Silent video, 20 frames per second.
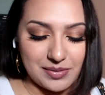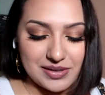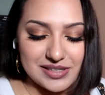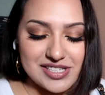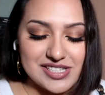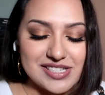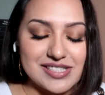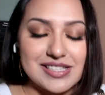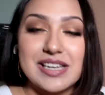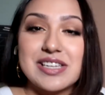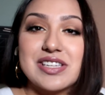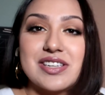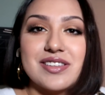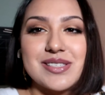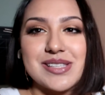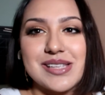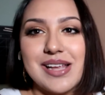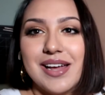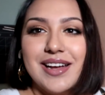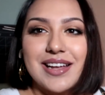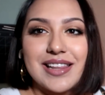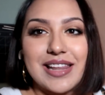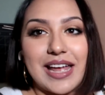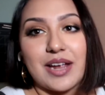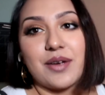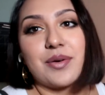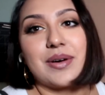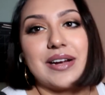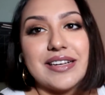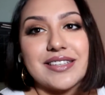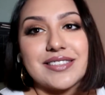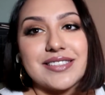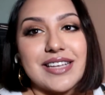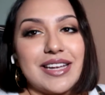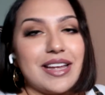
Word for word: I mean, just, just like Chris.